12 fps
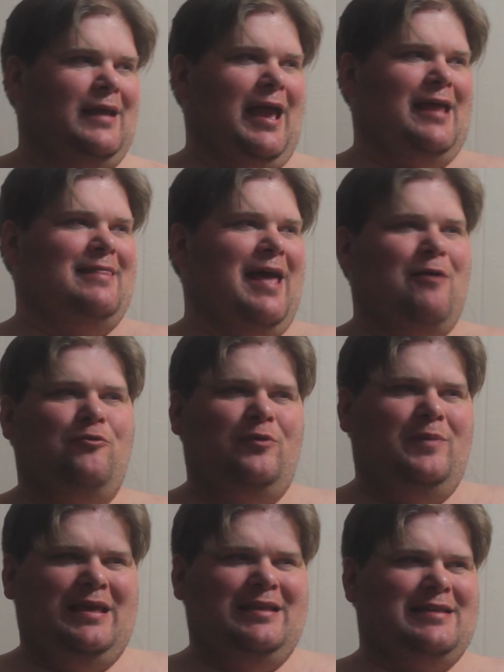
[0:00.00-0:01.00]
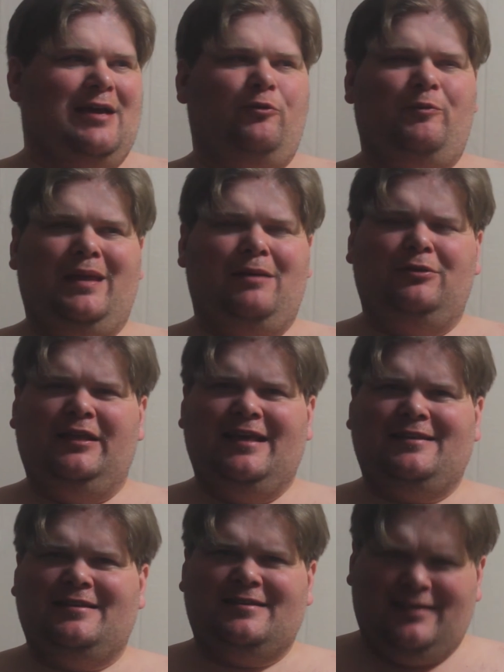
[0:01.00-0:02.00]
And that means I would be able to
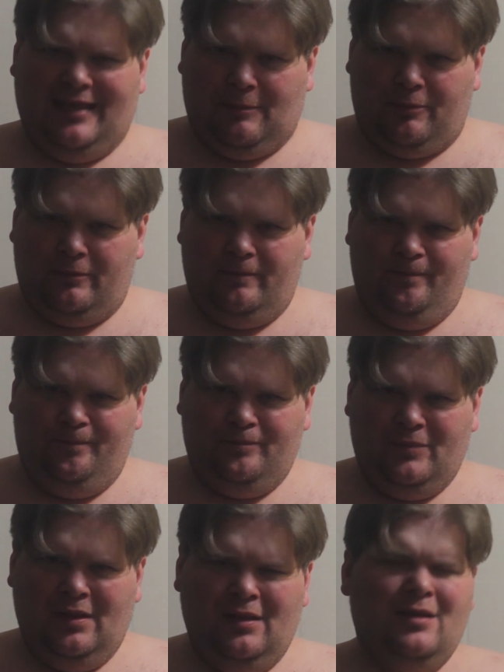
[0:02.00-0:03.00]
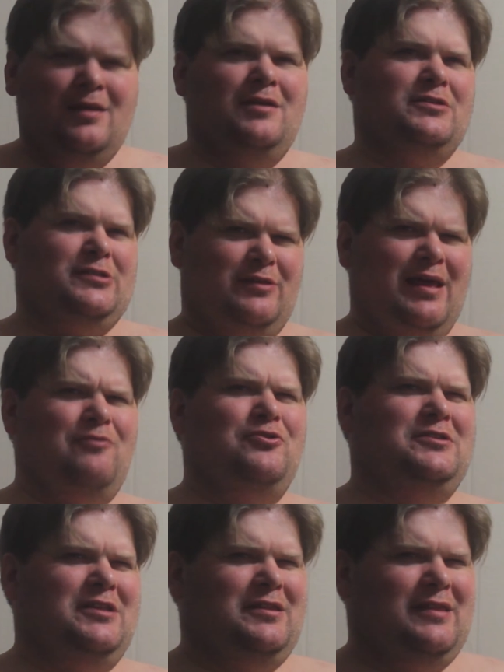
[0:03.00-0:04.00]
get to sleep. So that
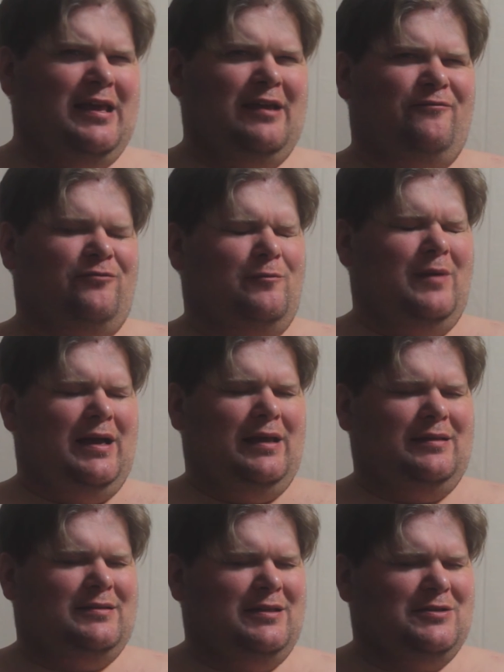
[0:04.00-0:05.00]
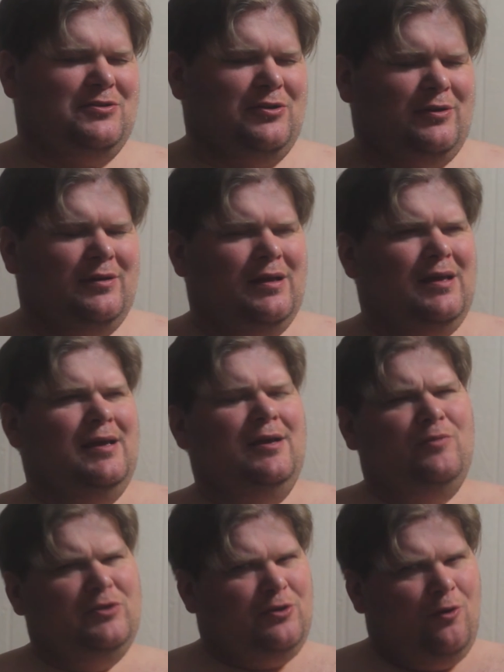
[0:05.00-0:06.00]
was the thing for my sister,
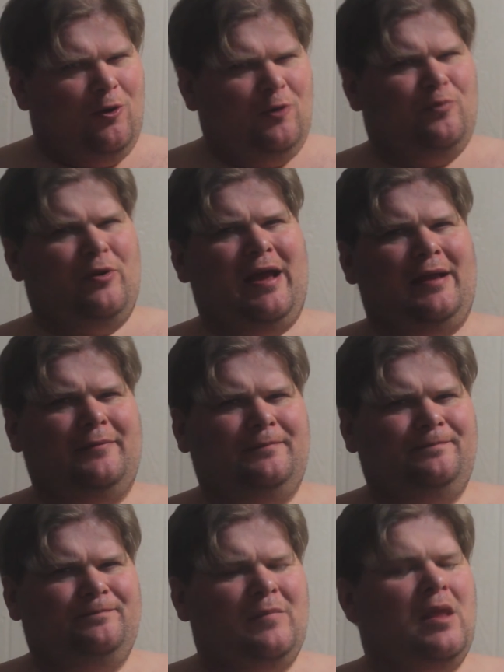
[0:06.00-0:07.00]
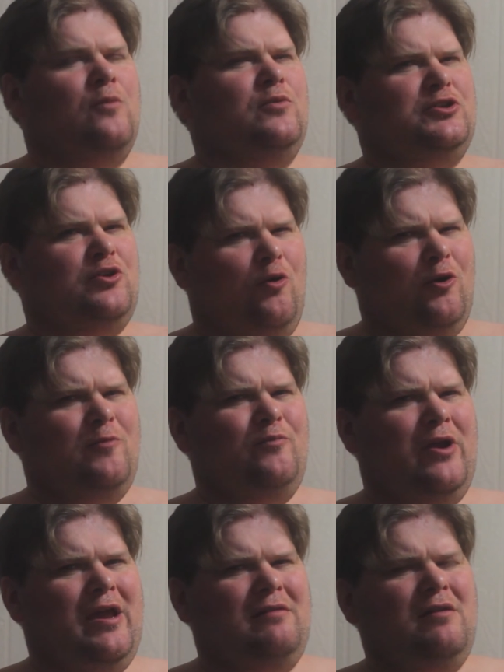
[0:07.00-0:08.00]
was cornbread. It was
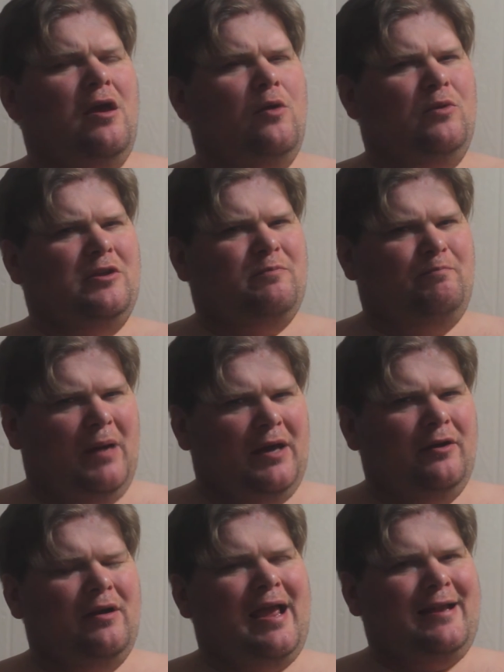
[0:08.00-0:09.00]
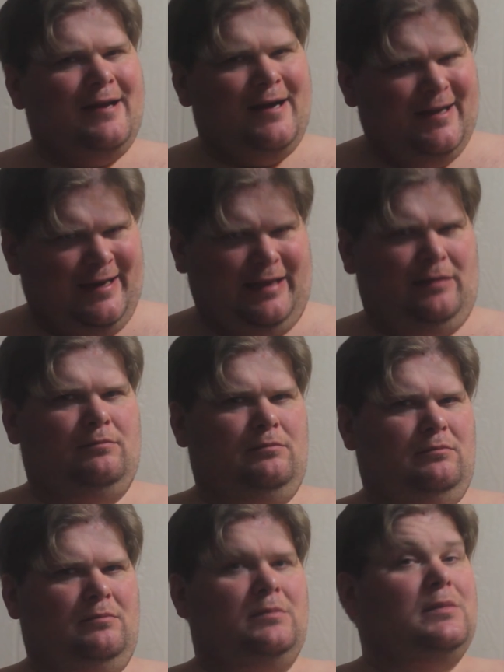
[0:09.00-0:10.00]
cornbread with butter and honey.
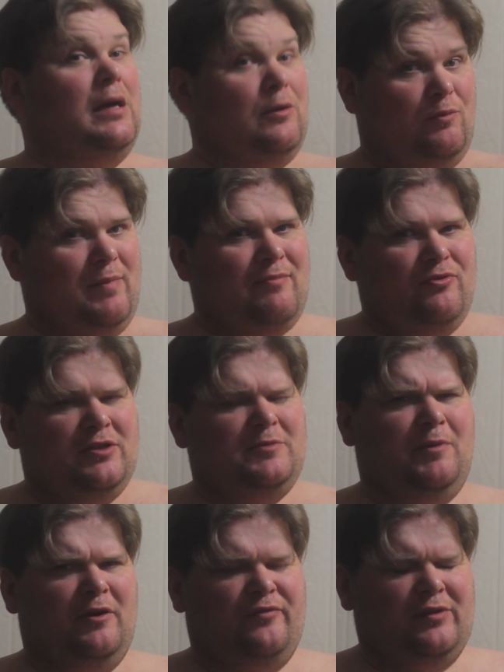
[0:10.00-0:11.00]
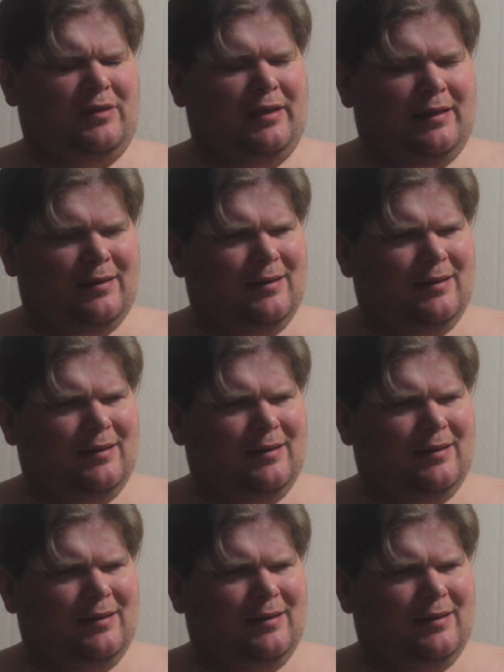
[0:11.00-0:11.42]
I remember this perfectly.